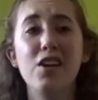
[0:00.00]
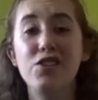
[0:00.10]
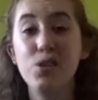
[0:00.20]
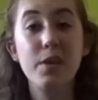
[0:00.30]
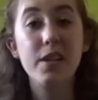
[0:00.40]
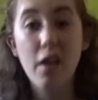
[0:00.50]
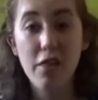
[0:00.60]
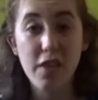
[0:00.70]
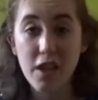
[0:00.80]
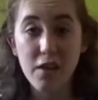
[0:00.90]
doing
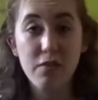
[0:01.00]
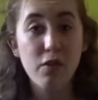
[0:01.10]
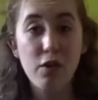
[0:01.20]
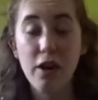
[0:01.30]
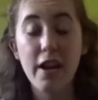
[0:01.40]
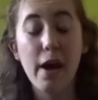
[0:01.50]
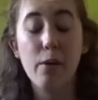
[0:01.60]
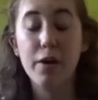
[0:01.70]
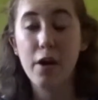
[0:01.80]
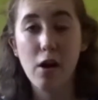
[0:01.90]
nothing for an
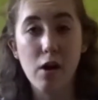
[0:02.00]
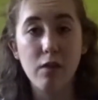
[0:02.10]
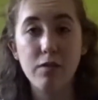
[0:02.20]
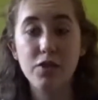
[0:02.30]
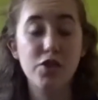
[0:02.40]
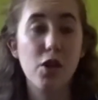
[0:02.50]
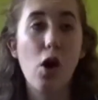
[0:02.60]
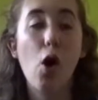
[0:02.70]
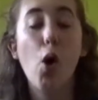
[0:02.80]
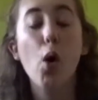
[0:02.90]
hour and a half, just
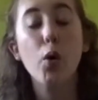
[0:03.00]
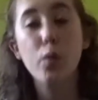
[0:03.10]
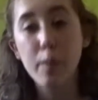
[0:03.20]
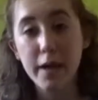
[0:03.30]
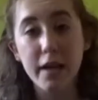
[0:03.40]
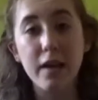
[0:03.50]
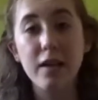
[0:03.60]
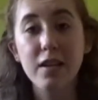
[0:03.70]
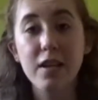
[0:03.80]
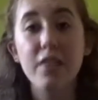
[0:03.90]
hoping
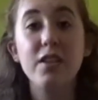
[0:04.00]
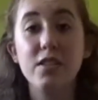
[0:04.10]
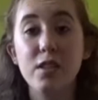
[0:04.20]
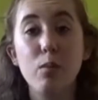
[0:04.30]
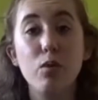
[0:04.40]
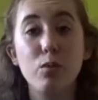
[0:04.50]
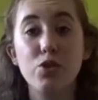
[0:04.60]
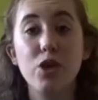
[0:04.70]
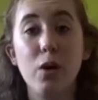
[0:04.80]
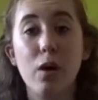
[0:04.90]
that someone will
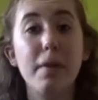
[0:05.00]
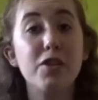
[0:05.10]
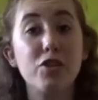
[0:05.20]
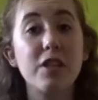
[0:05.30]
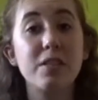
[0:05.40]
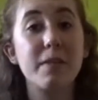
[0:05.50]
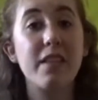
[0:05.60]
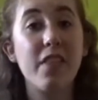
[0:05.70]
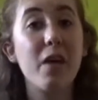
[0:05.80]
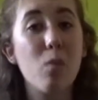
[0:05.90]
show up. And trust
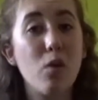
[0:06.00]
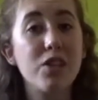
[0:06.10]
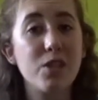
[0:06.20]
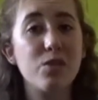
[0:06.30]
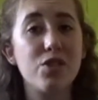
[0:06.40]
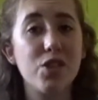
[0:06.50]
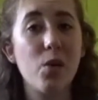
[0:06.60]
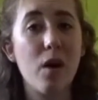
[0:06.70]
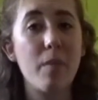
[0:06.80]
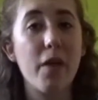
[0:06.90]
me, they want you to
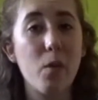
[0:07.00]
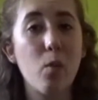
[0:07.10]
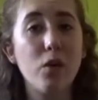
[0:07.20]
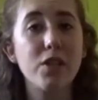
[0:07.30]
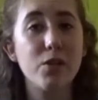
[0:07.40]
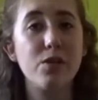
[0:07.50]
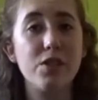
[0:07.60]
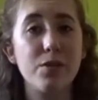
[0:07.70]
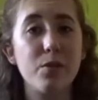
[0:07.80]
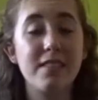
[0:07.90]
show up. They want you
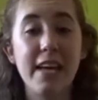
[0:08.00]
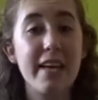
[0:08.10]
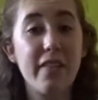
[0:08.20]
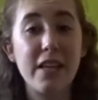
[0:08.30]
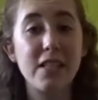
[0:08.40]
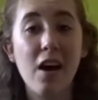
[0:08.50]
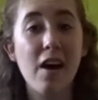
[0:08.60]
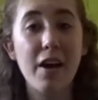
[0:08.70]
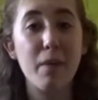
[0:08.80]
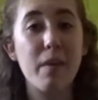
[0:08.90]
to take their
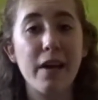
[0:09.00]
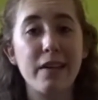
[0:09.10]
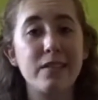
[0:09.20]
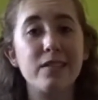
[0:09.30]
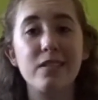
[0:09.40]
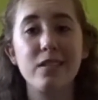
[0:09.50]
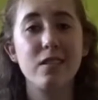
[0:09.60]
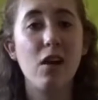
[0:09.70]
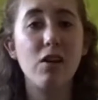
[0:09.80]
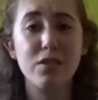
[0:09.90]
time and
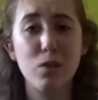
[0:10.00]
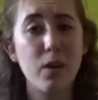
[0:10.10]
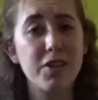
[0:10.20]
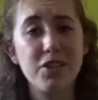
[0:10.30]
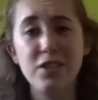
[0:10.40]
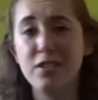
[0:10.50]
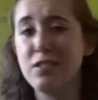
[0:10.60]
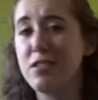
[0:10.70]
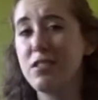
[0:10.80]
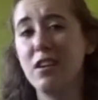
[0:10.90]
ask
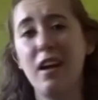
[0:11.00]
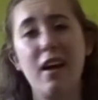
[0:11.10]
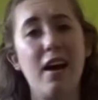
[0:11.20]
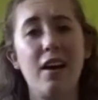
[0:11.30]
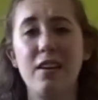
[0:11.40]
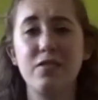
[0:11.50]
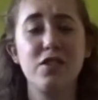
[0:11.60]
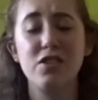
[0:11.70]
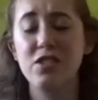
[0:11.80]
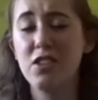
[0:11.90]
questions, have
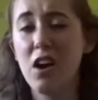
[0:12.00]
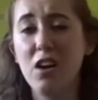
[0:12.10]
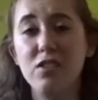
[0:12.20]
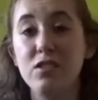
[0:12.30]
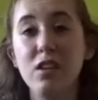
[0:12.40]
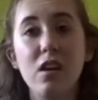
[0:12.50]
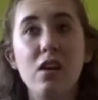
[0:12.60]
concerns,